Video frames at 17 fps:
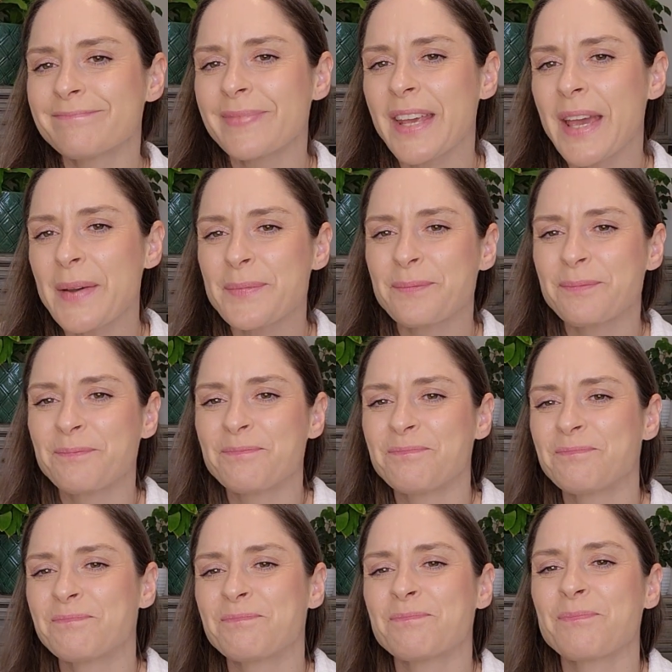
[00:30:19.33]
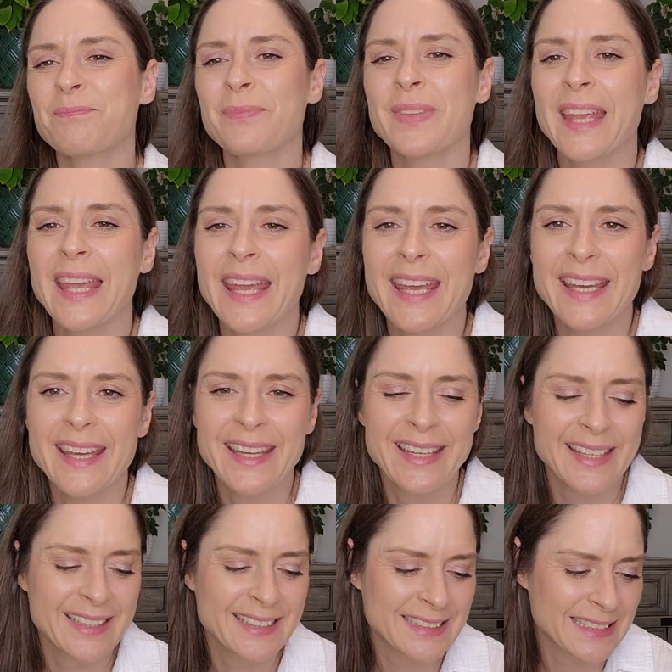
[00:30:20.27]
Yeah,
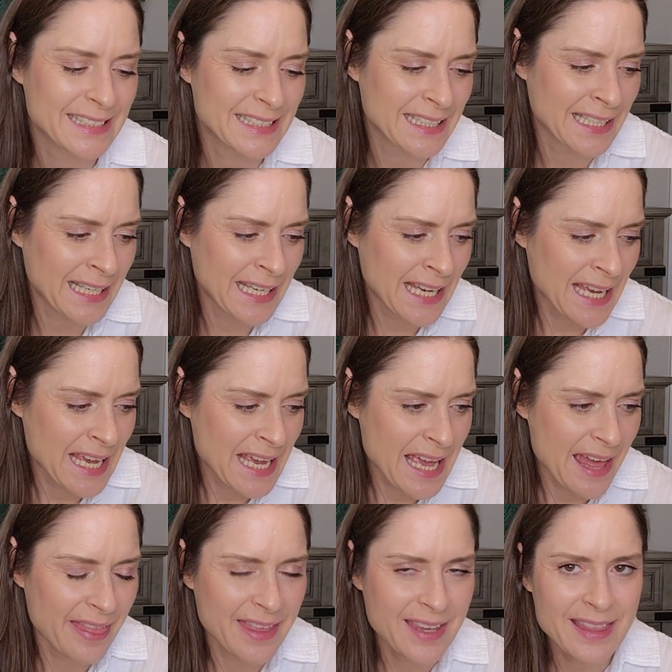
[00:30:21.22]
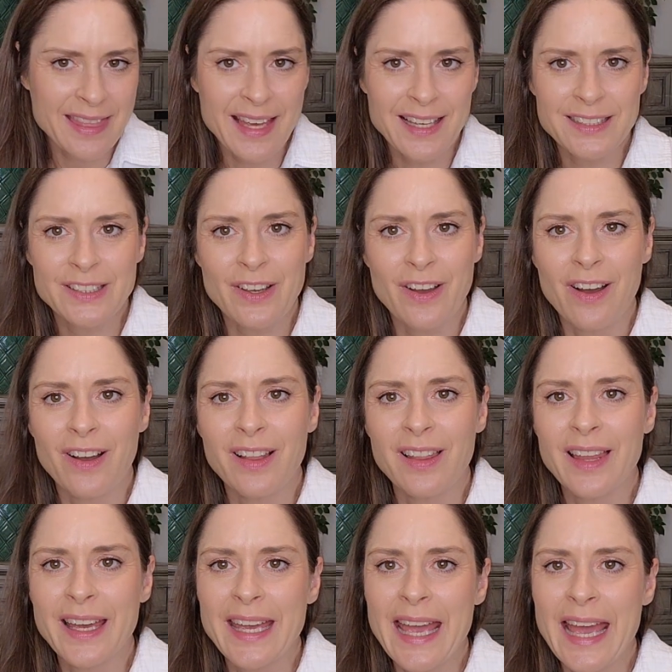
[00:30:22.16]
and I think that's
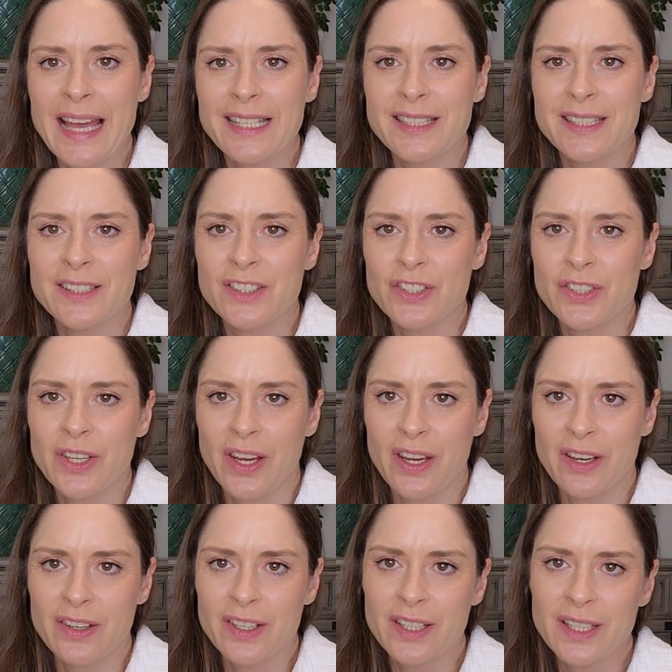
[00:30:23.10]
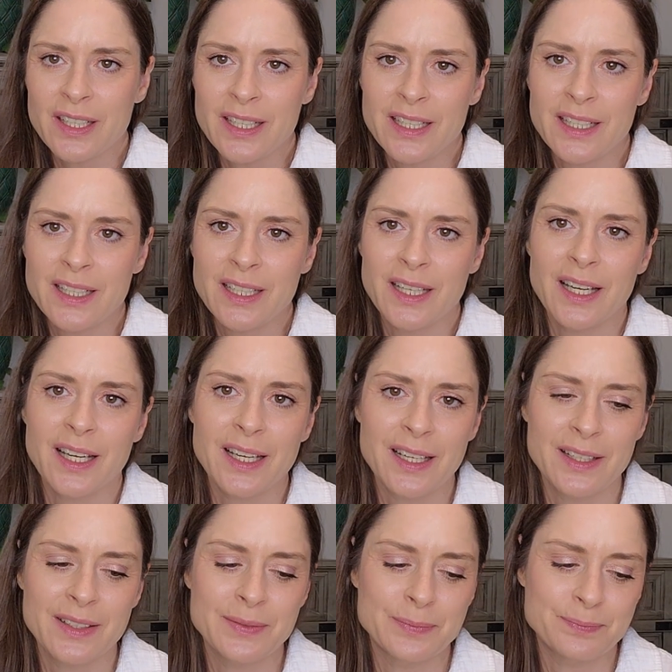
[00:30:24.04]
all I had to share
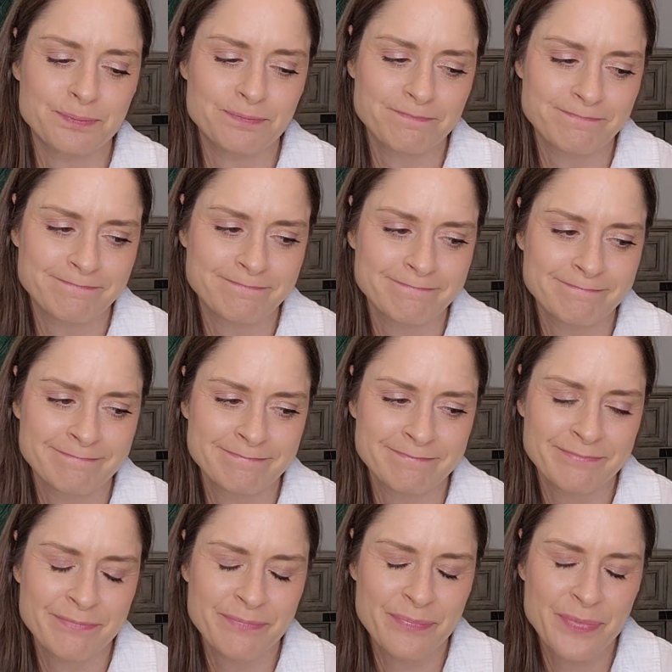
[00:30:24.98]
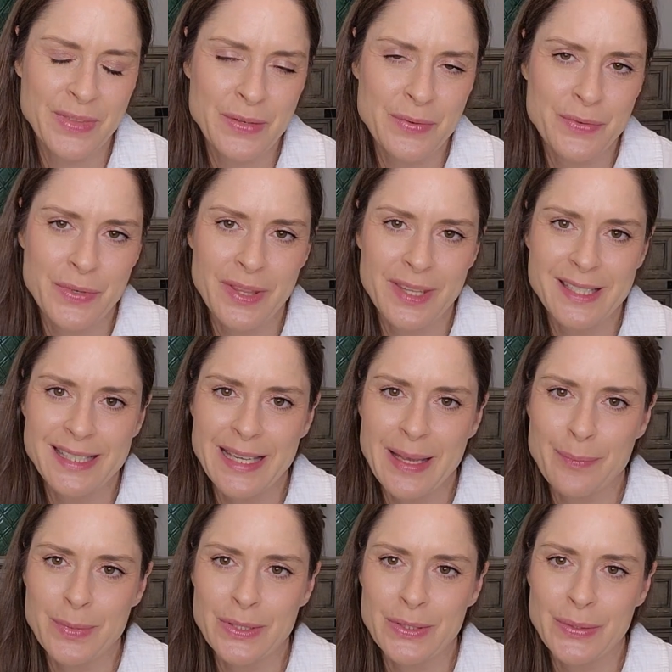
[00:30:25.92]
for this
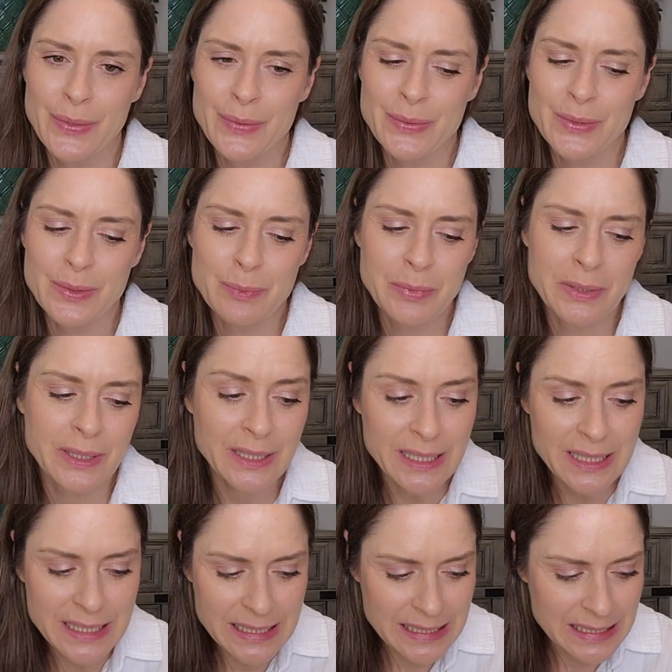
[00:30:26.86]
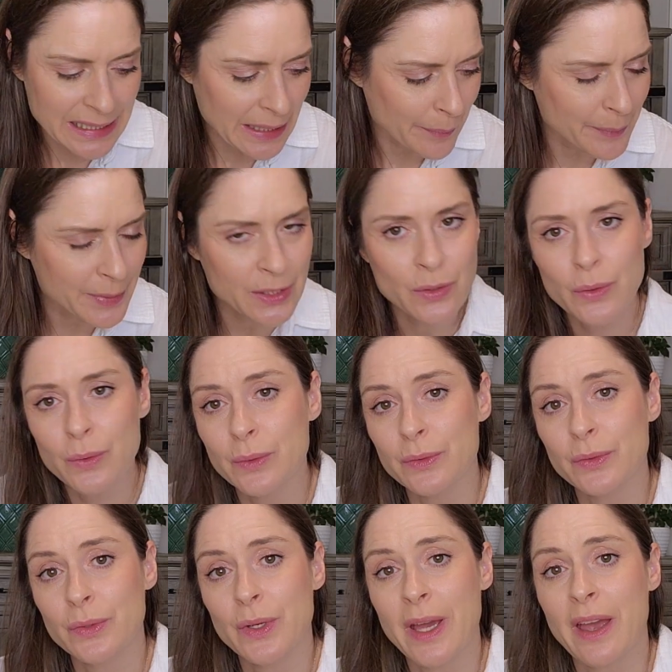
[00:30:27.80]
episode. Please let me know if
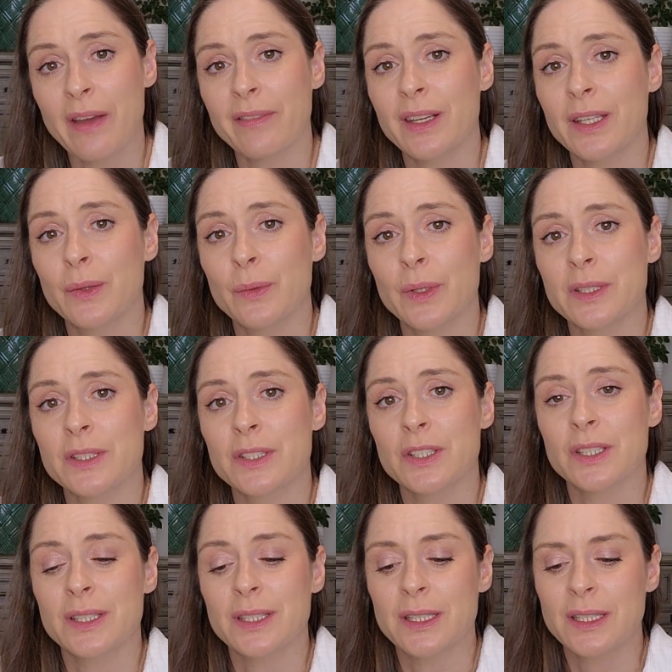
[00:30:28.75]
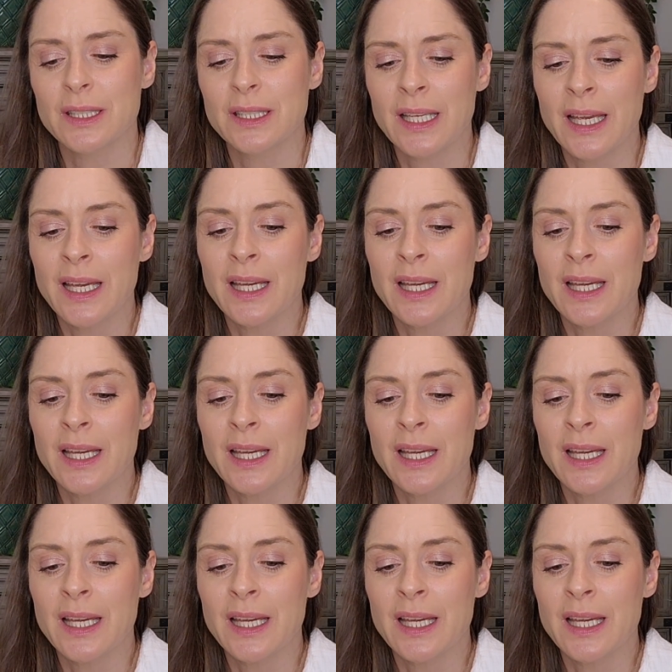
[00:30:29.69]
you have any questions.